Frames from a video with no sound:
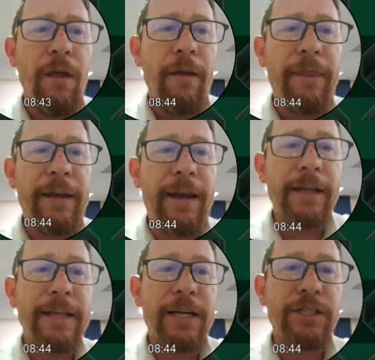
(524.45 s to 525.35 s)
The
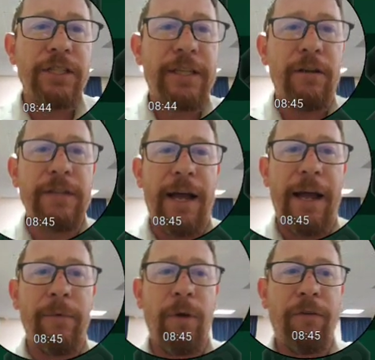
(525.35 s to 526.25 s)
next actually skills
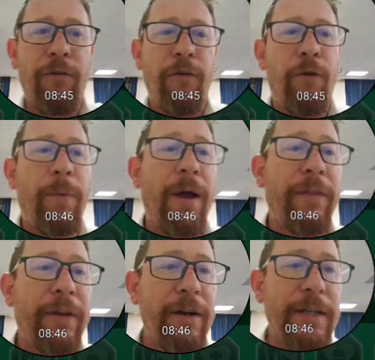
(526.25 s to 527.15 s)
I'm going for
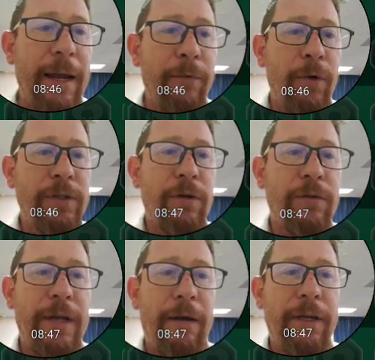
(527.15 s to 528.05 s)
Apothecary is I'm going to go
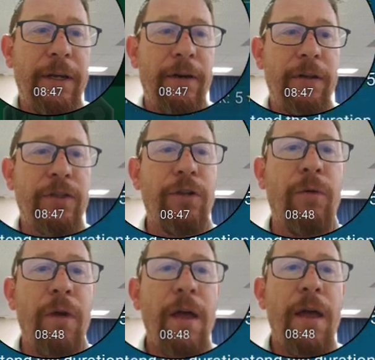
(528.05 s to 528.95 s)
down here
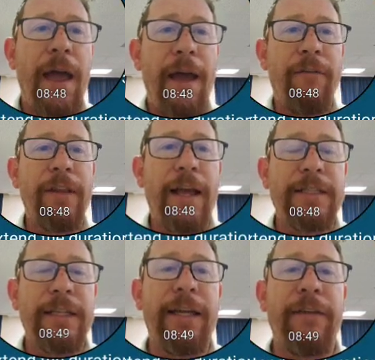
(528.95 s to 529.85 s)
to
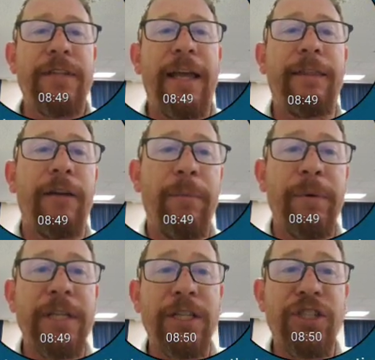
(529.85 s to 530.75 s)
Everlasting Gifts, a
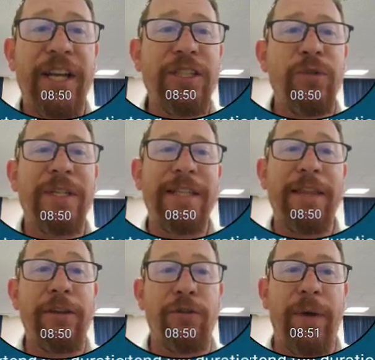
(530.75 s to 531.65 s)
30% chance to
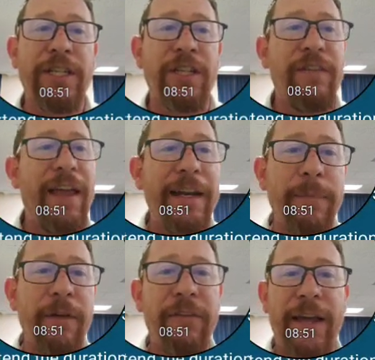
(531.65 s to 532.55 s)
extend the duration of any
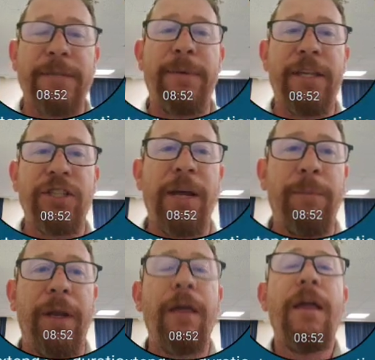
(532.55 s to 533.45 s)
buff cast by this
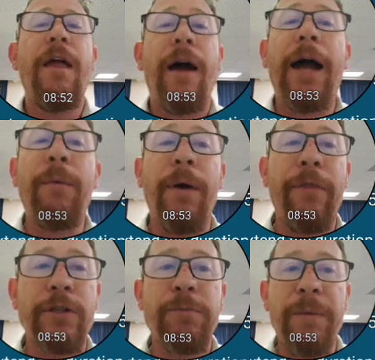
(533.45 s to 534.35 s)
champion. I want
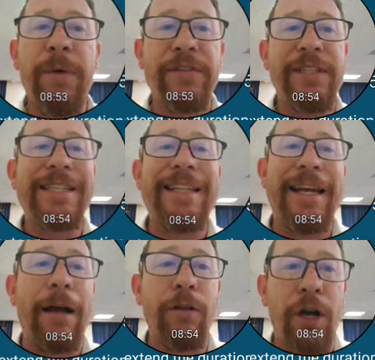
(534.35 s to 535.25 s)
those speed buffs to
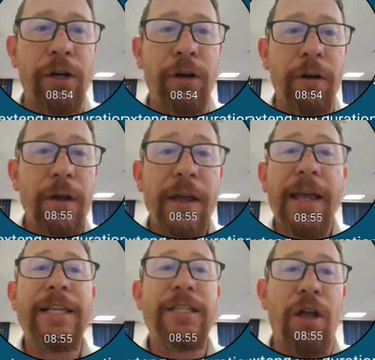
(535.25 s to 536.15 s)
stay out longer,
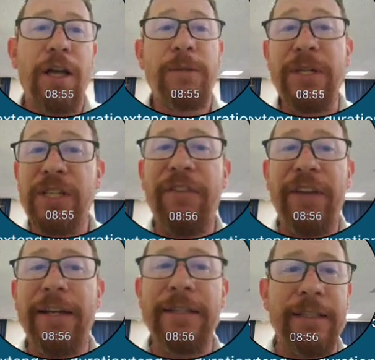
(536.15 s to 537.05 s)
especially if
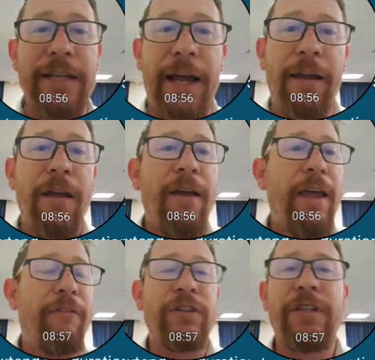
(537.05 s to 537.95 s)
he doesn't die.
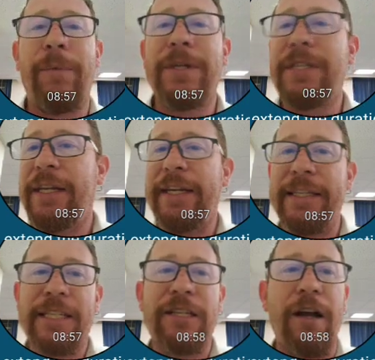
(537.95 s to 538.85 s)
If for some reason he
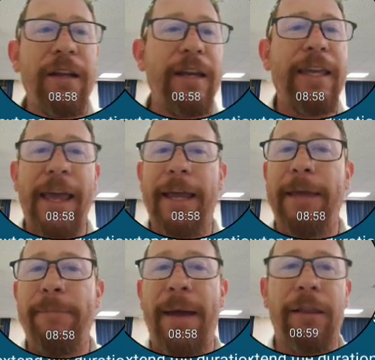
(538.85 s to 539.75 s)
gets stunned and he can't
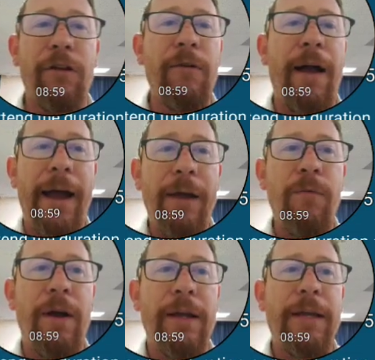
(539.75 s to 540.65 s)
get back through, I
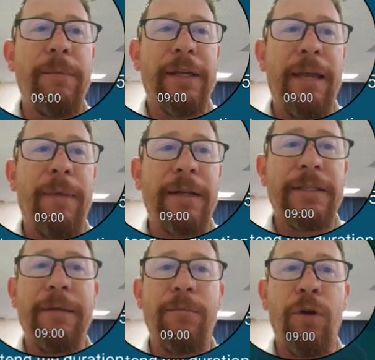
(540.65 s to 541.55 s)
want him to keep my
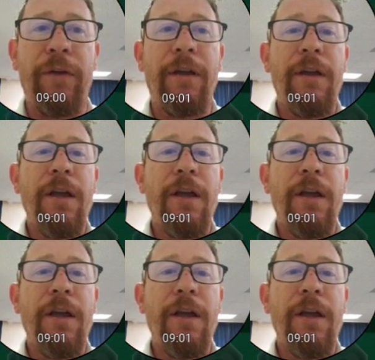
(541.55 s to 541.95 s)
team moving.